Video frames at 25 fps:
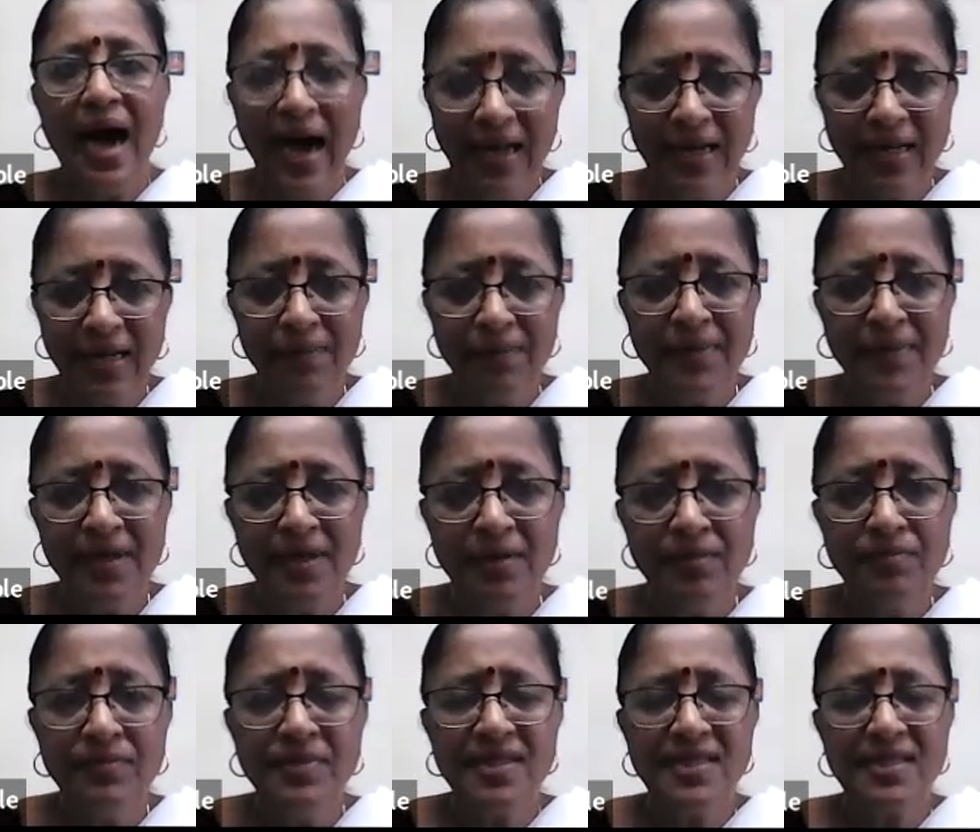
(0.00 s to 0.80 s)

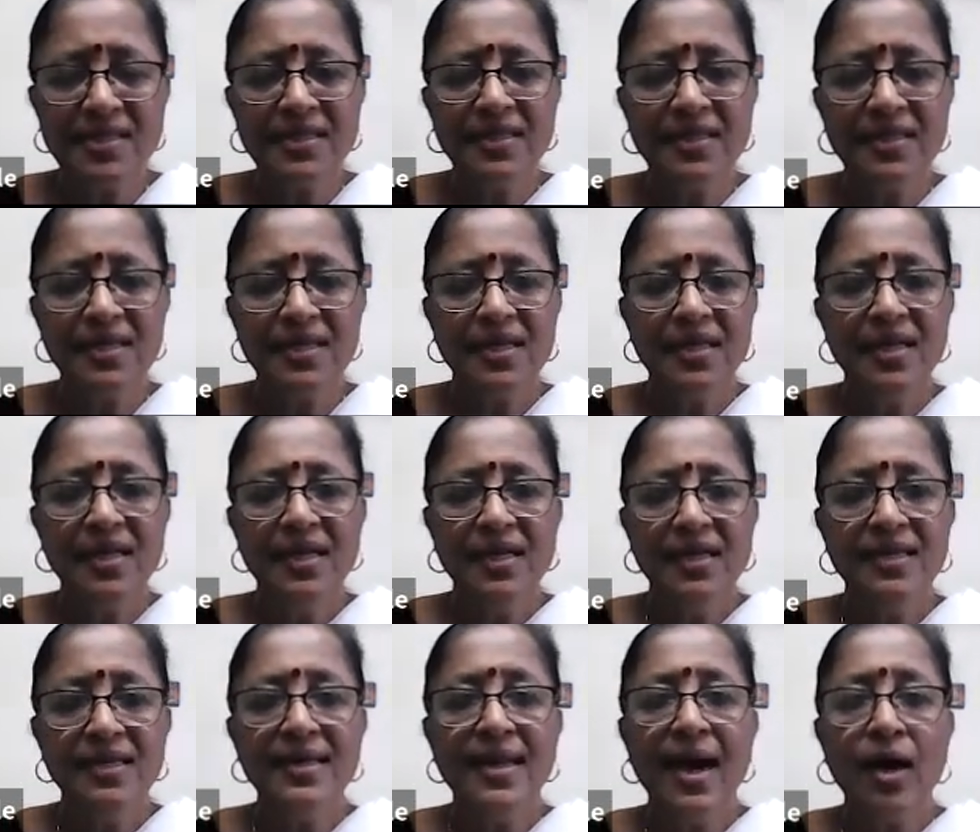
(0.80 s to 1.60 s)
Alambanams,
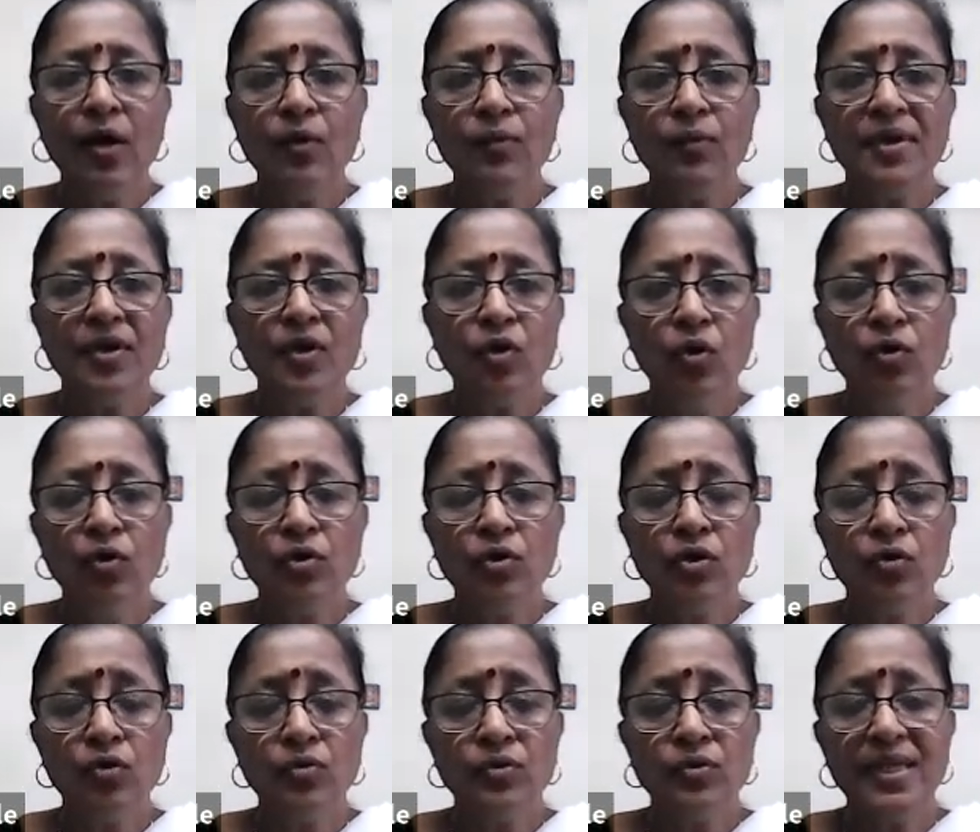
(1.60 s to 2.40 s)
now we go
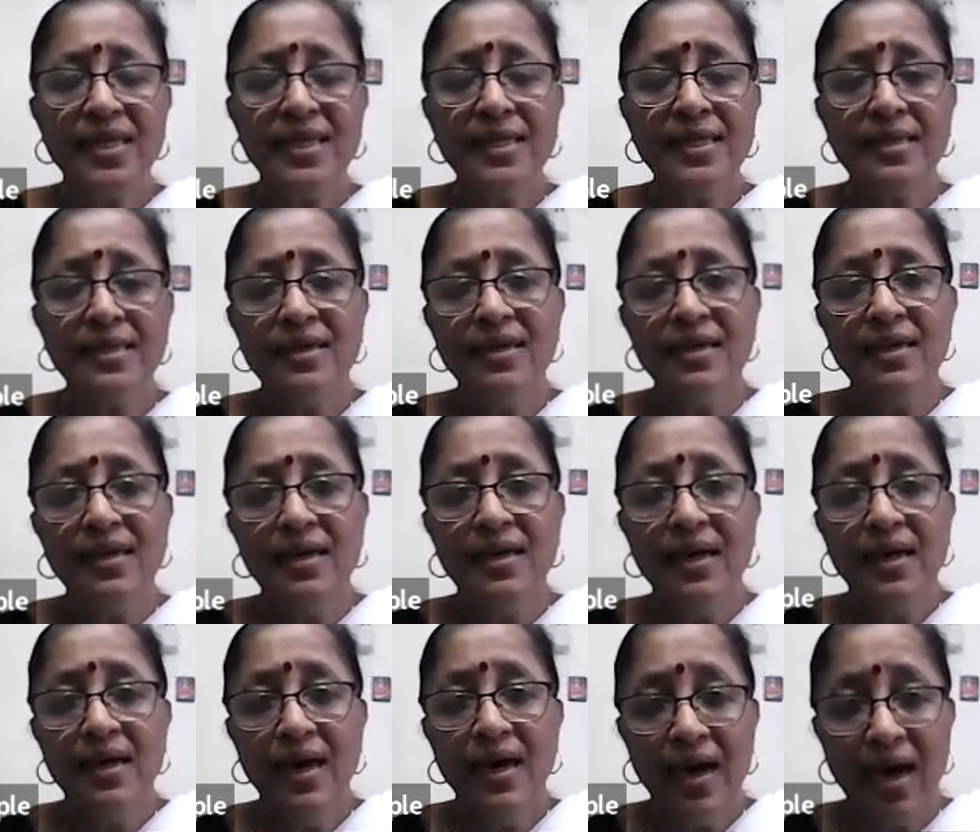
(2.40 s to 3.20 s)
to the
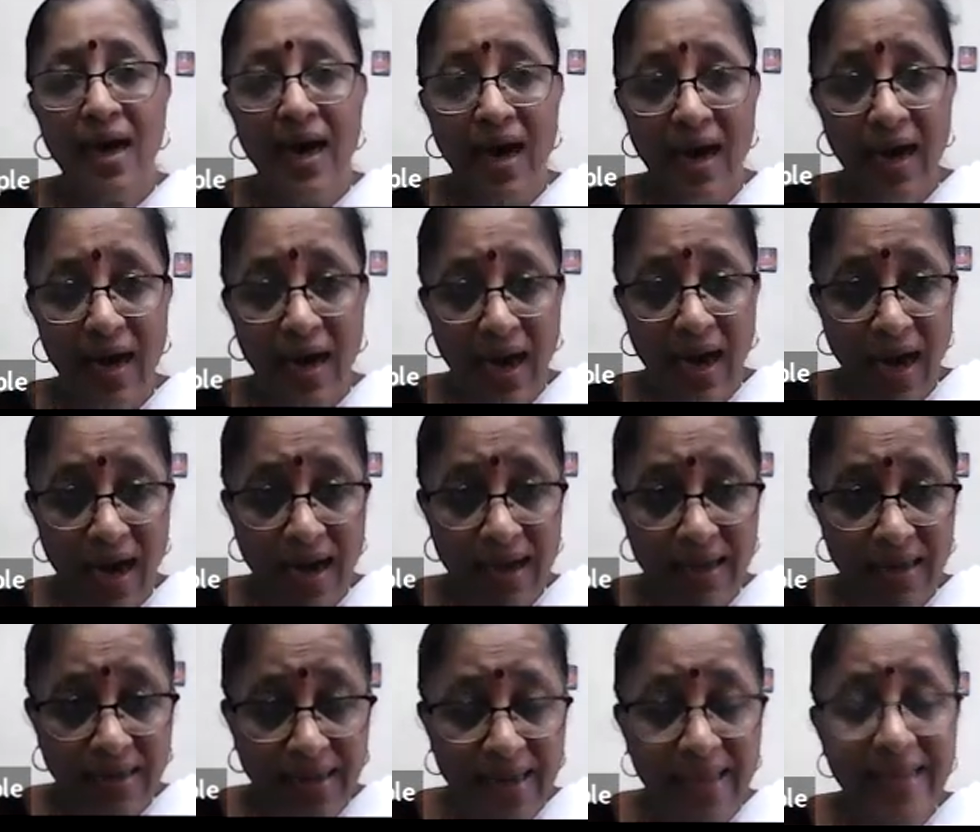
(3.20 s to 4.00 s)

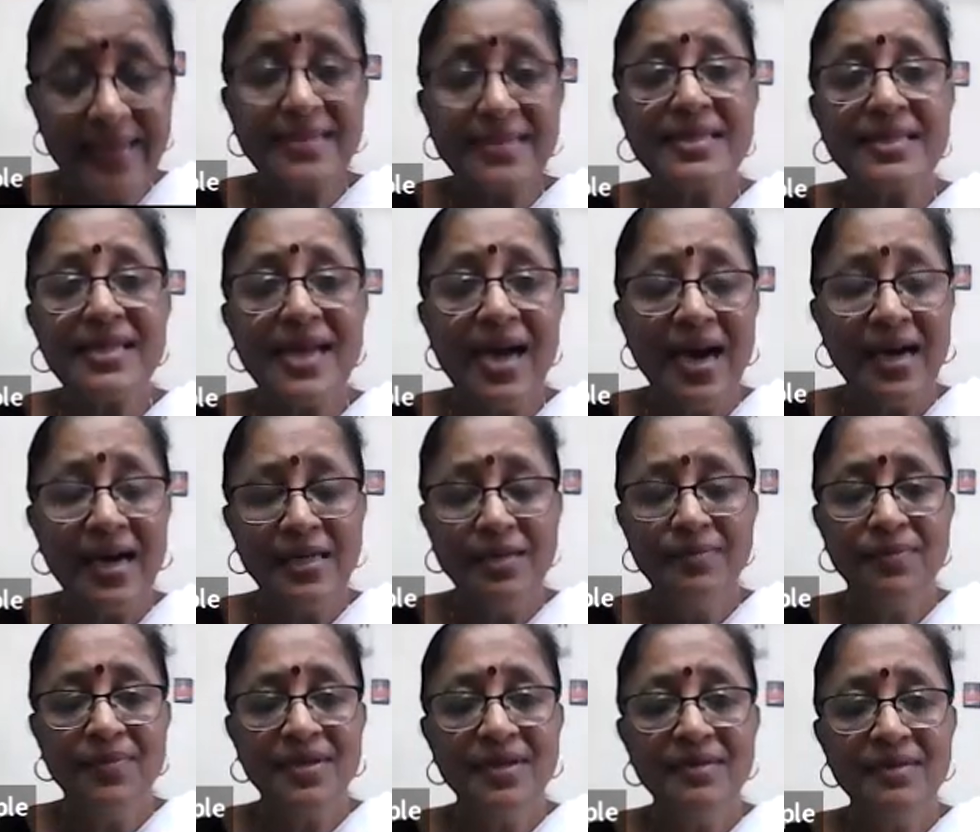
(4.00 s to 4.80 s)
next
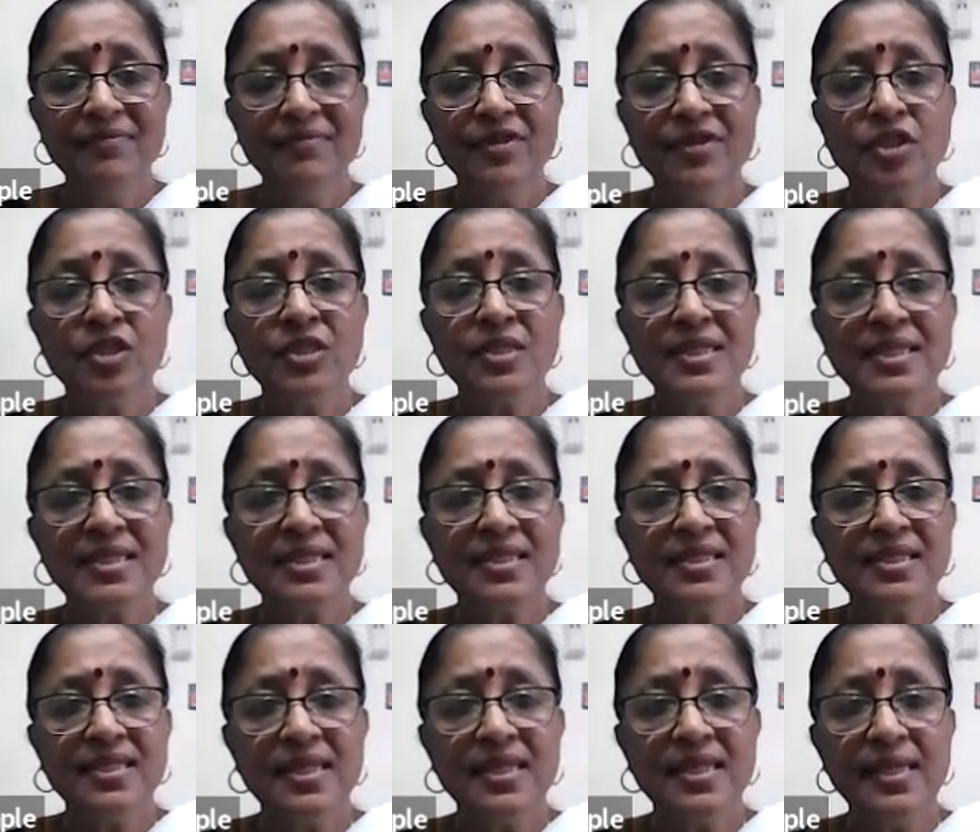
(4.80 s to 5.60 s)
Alambanam, which
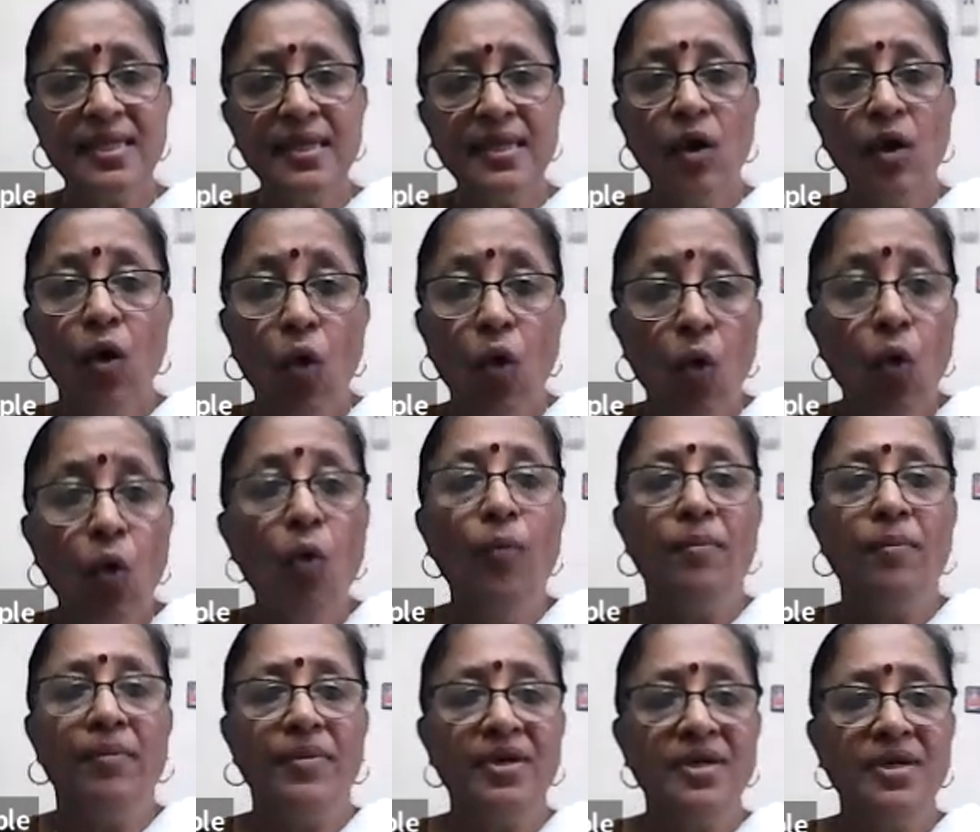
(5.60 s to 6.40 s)
is the
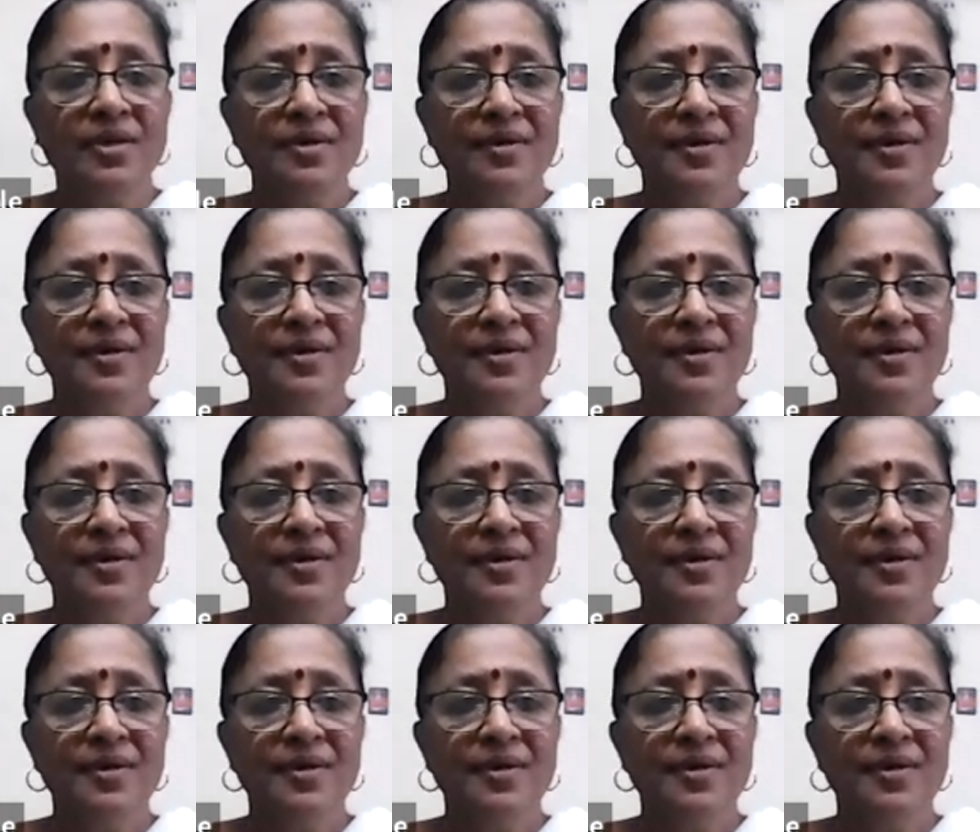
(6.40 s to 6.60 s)
Om.